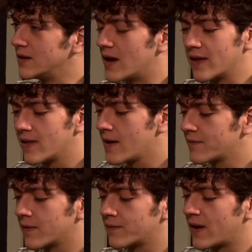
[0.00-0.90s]
Yeah, they
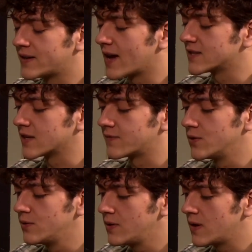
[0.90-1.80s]
have fantastic food.